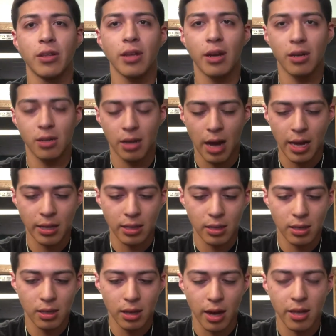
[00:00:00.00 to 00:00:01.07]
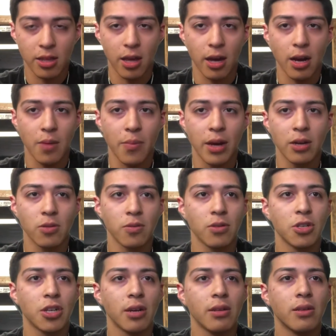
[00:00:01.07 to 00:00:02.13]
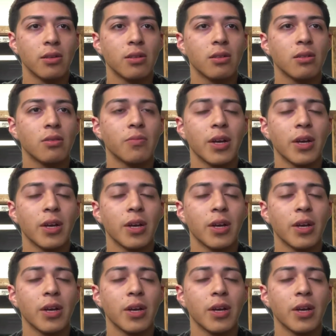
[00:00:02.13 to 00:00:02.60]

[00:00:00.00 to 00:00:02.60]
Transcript: I thought I I thought I might as well share this.